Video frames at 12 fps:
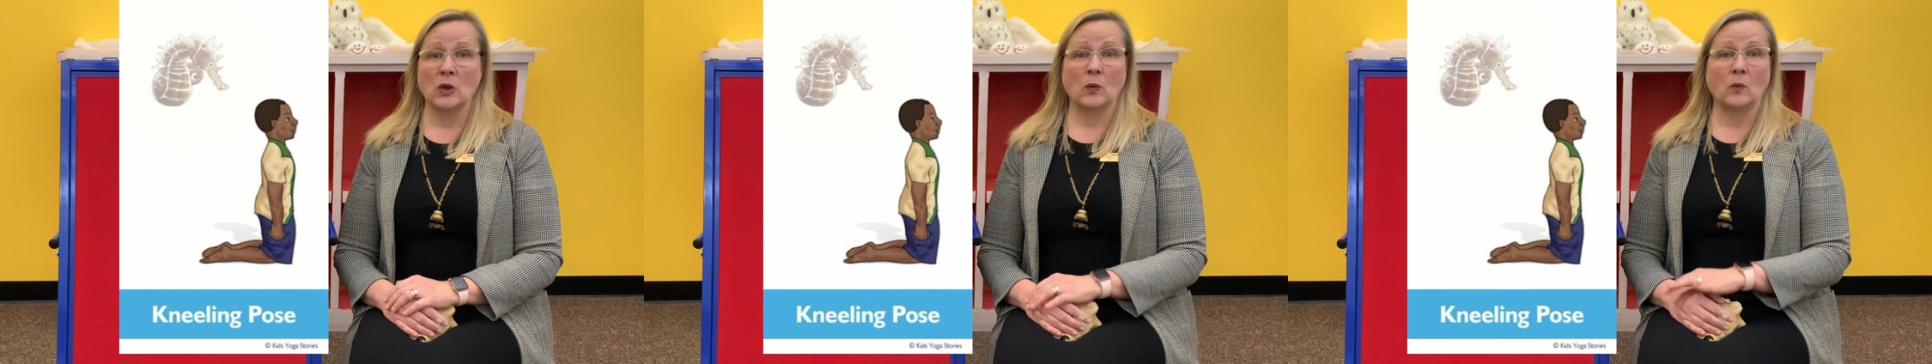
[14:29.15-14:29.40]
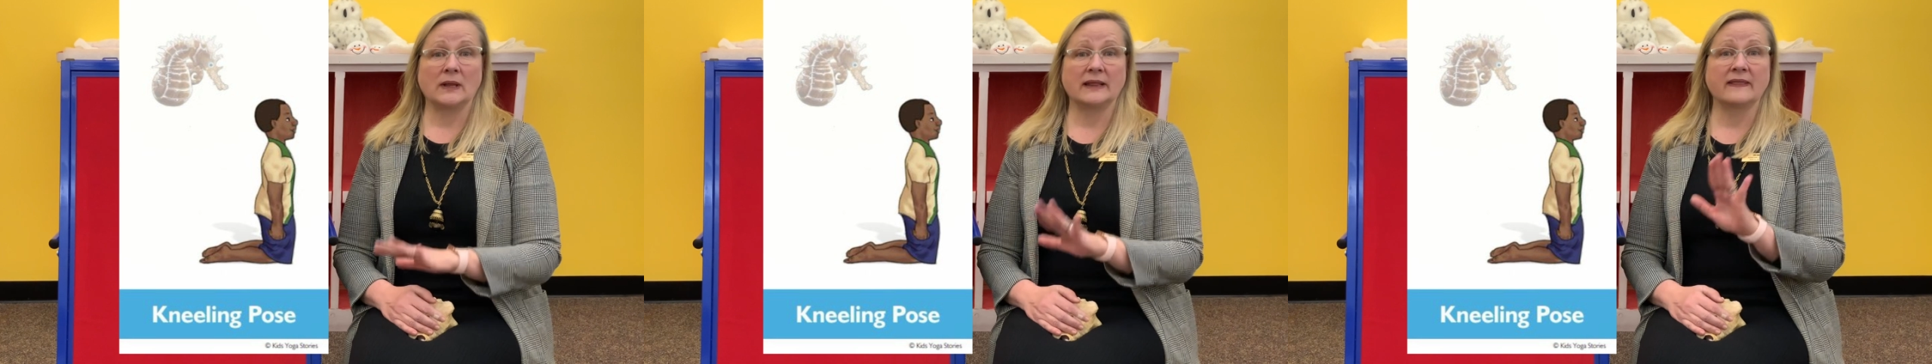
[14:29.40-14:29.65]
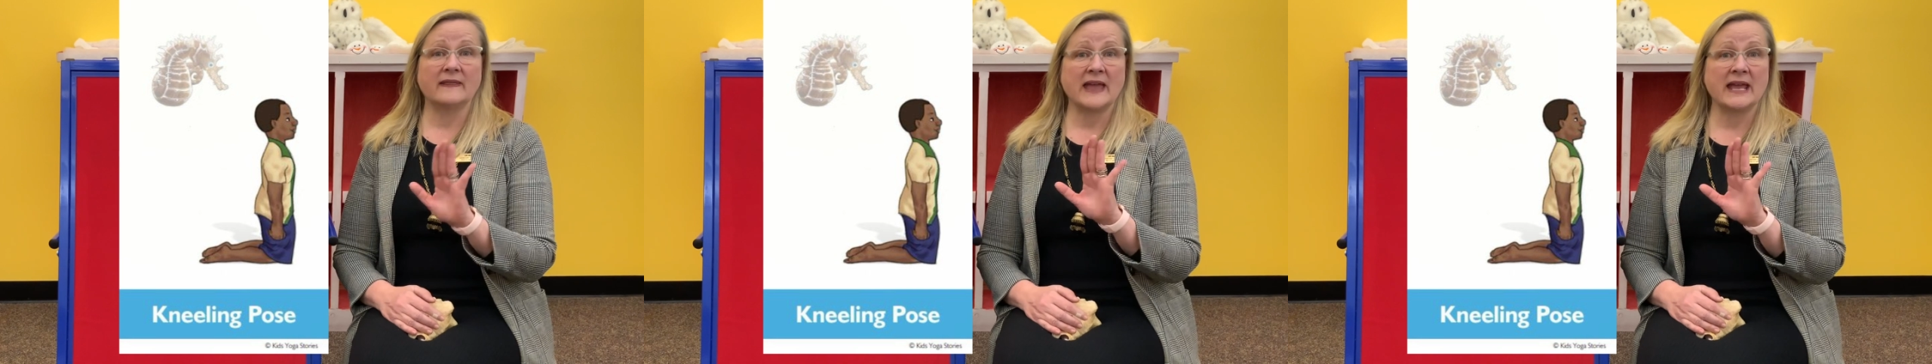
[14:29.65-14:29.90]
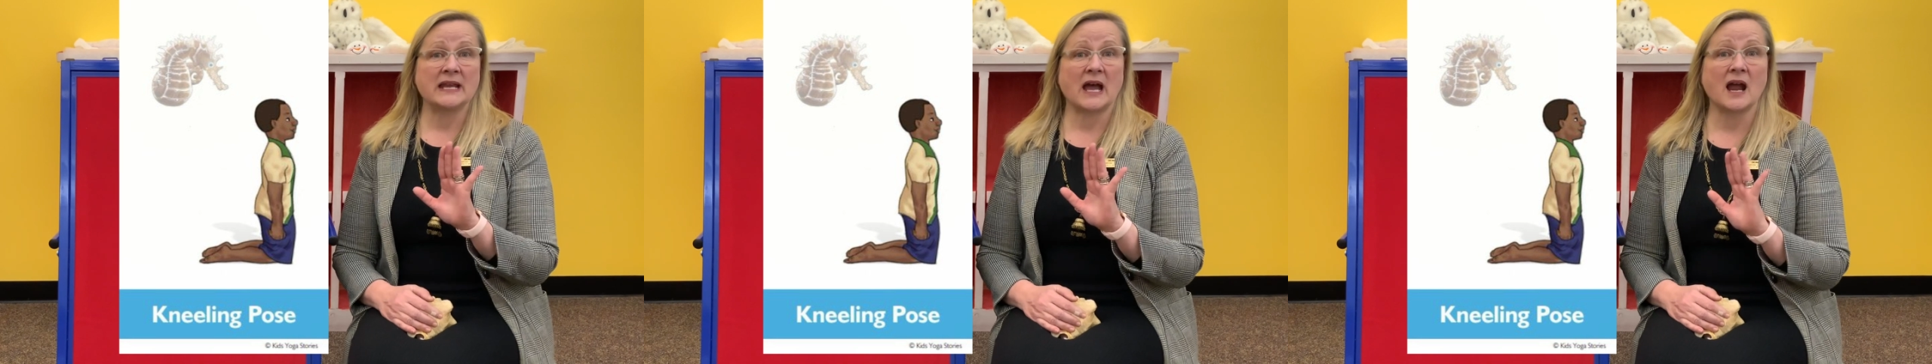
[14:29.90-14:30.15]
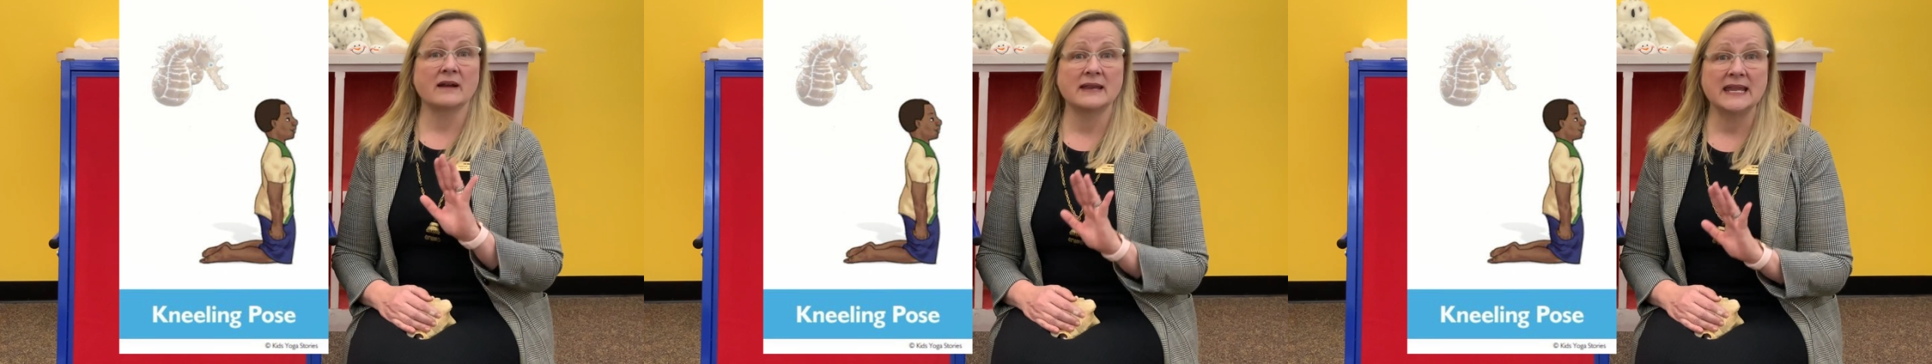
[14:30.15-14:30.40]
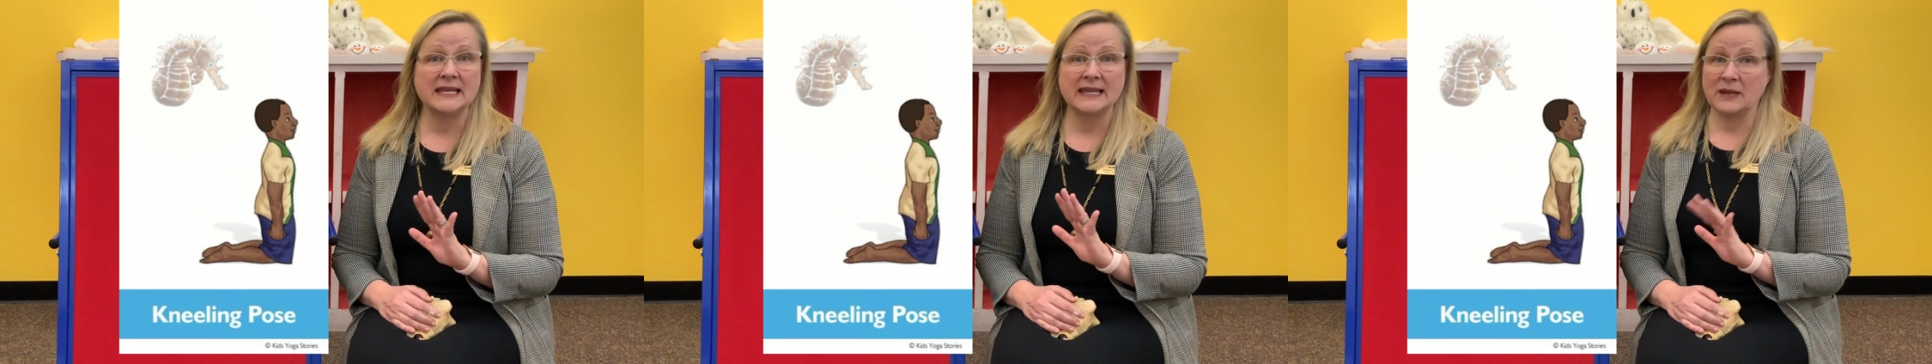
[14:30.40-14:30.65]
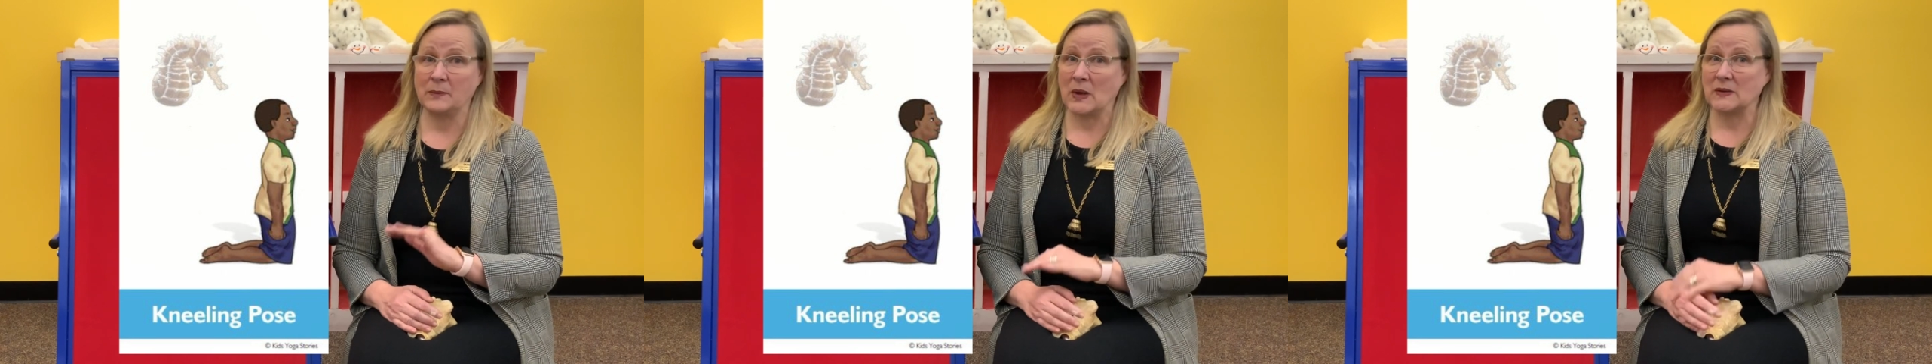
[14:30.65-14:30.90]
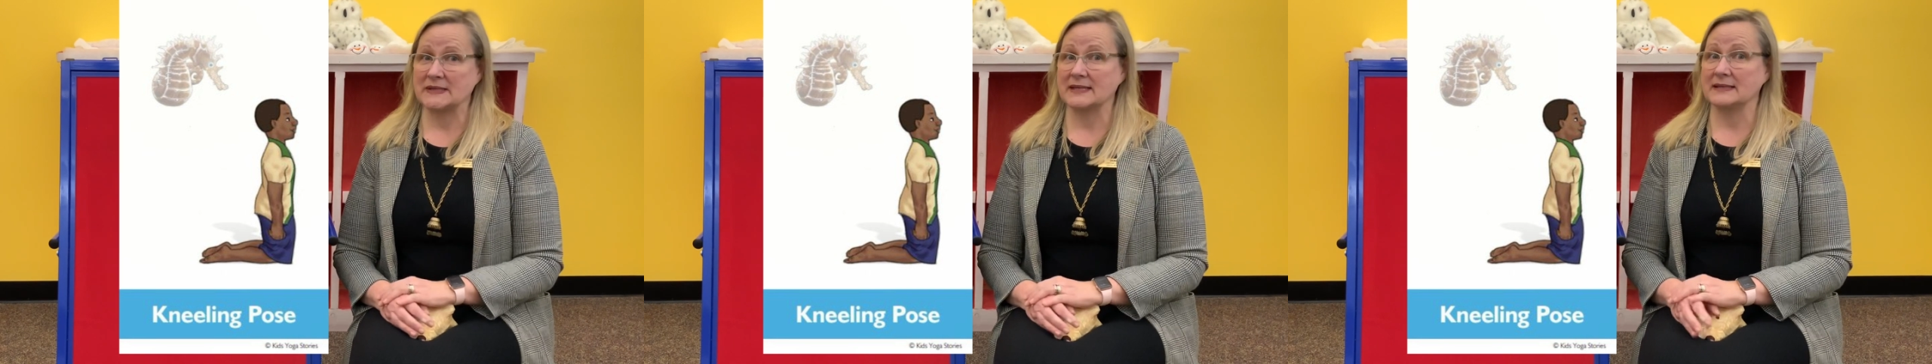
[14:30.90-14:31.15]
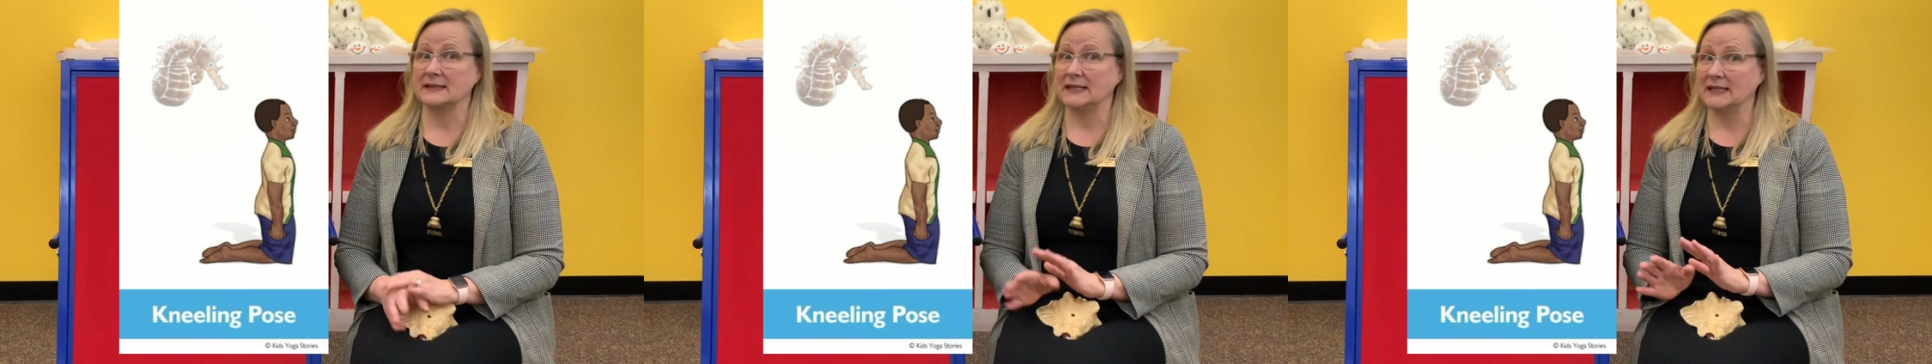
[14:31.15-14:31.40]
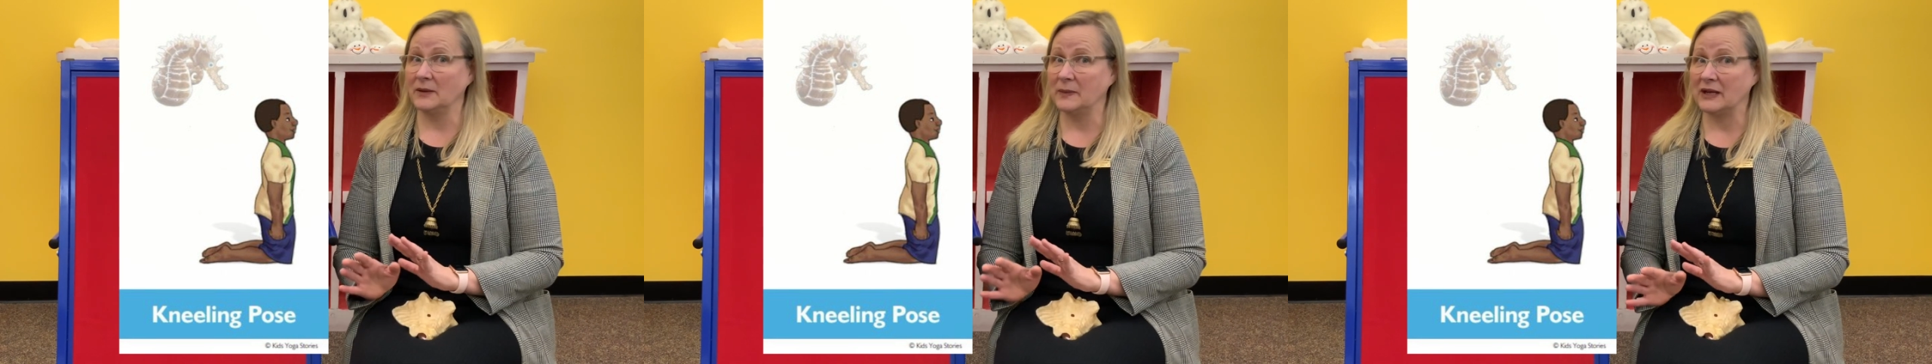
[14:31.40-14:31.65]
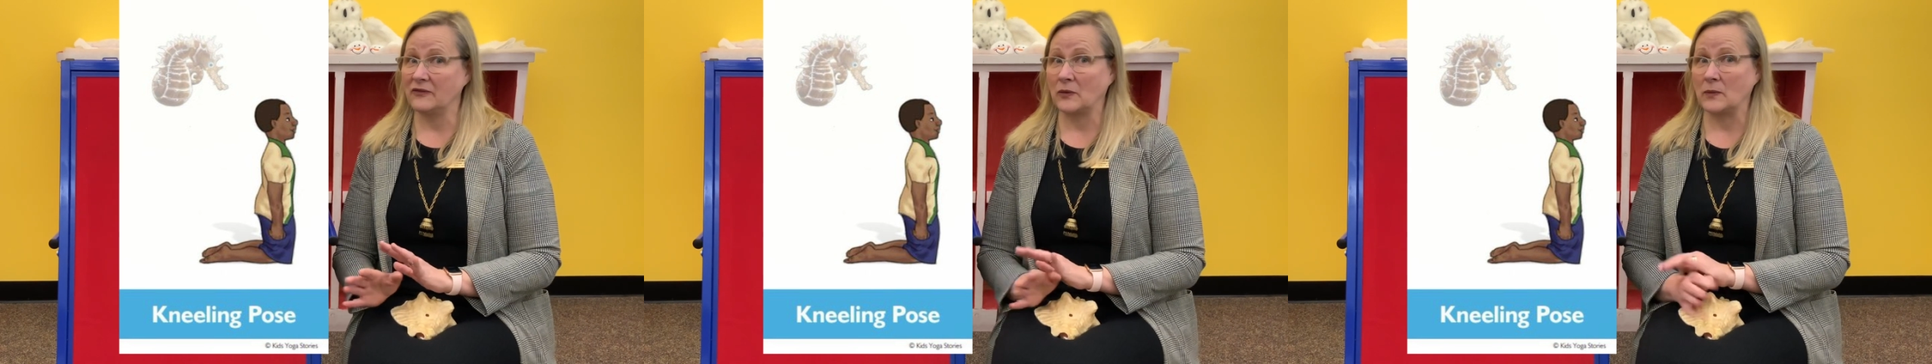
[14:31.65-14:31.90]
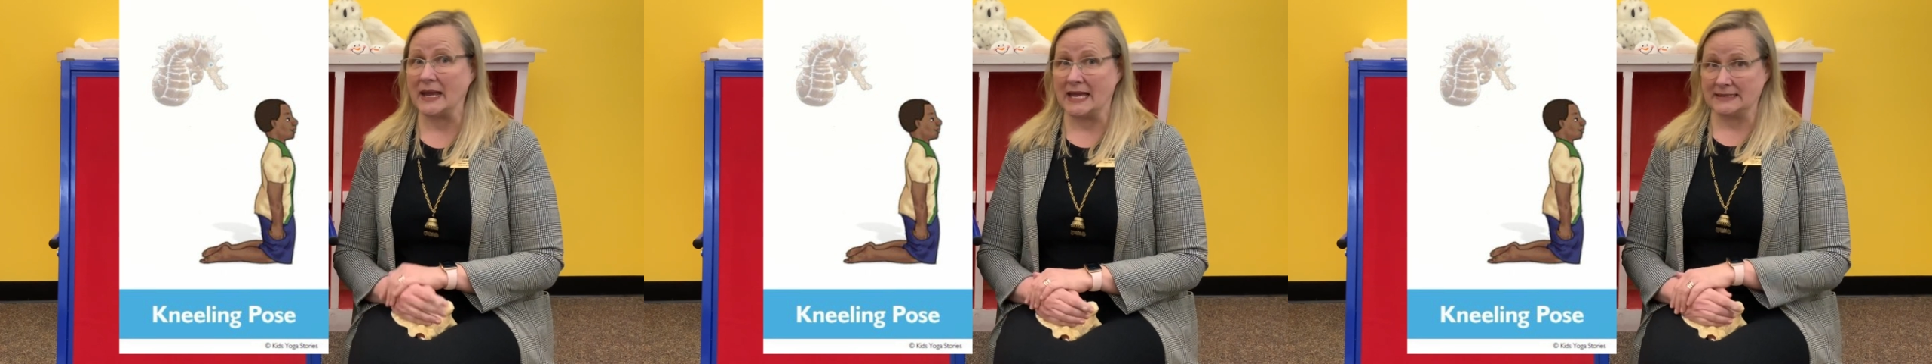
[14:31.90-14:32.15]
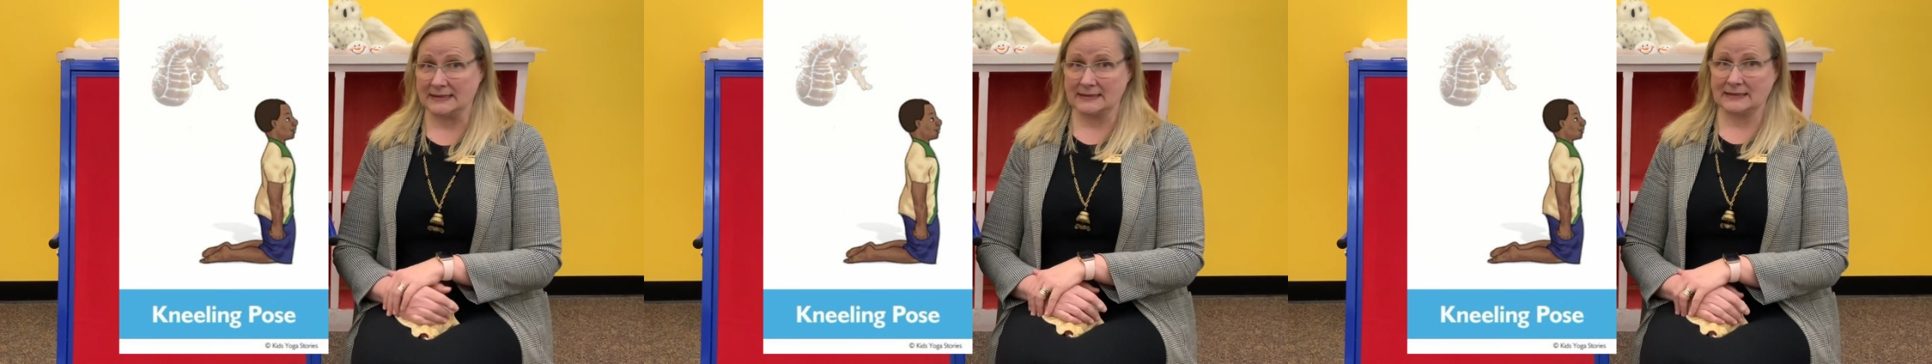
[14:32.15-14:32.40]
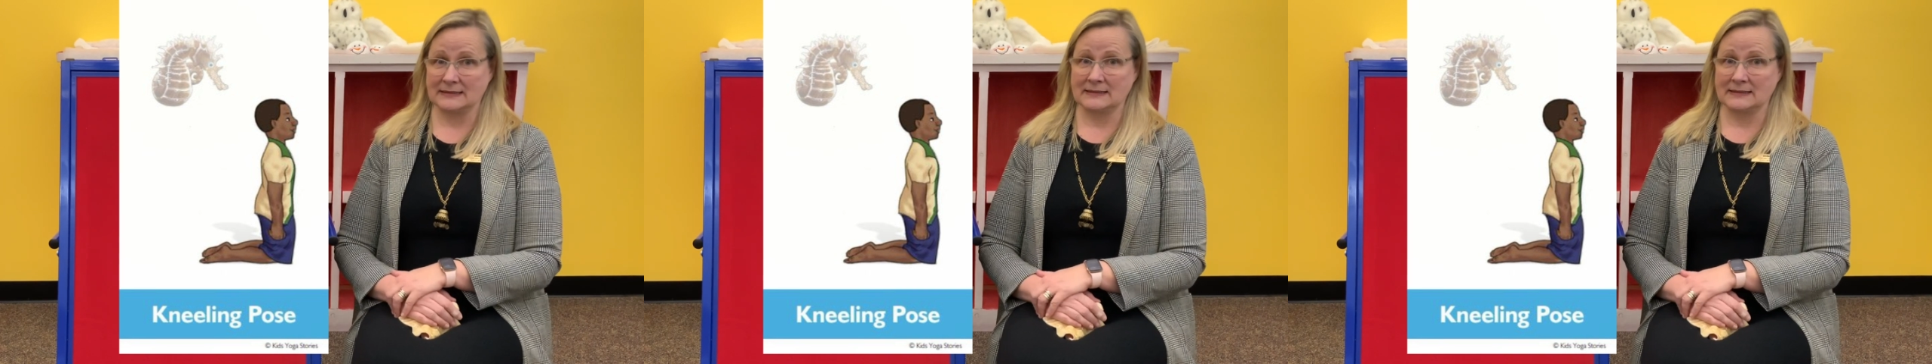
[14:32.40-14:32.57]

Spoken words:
well, then our kneeling pose is a little bit of a rest.